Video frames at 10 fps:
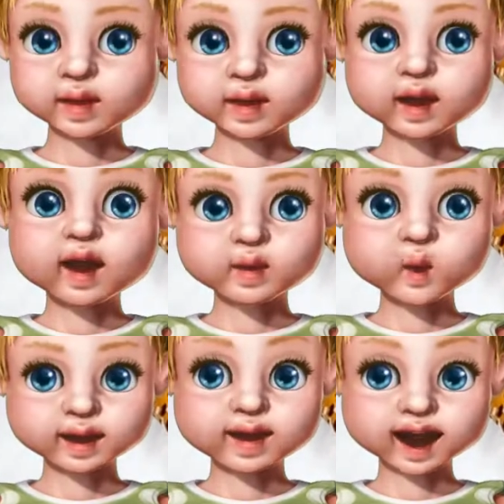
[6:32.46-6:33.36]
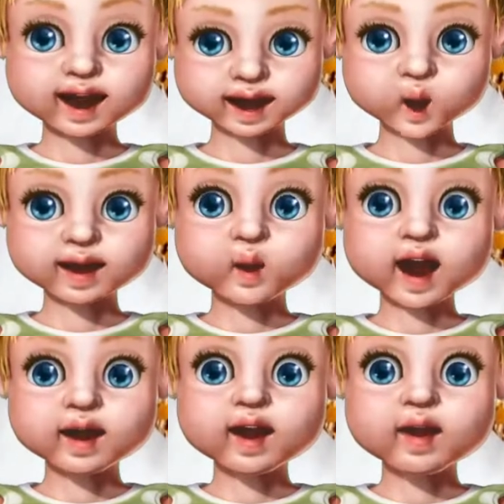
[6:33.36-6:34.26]
That was the reason
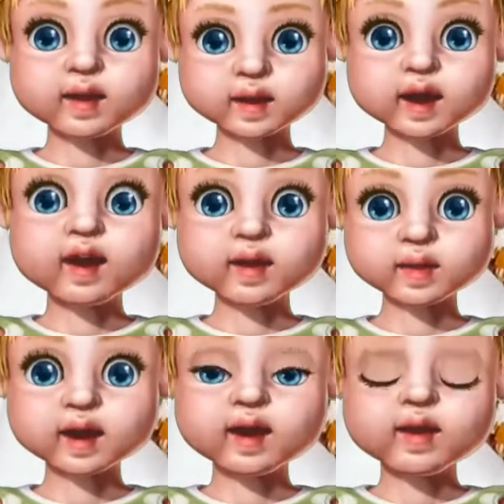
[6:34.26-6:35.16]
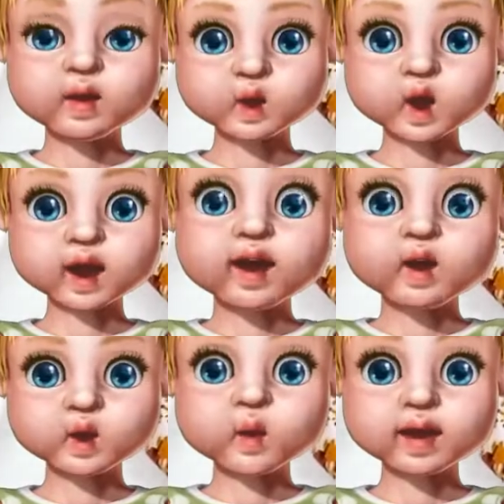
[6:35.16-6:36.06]
why we left these 2 inches
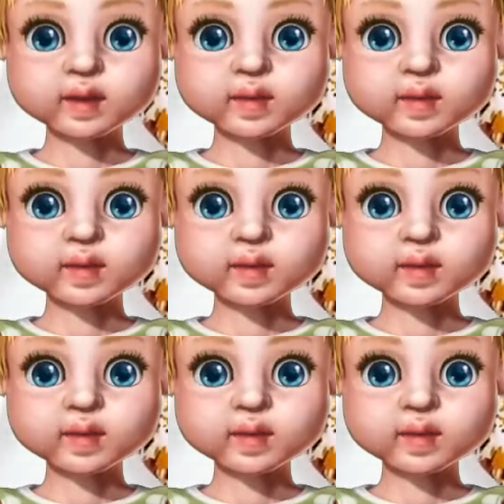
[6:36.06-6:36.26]
initially.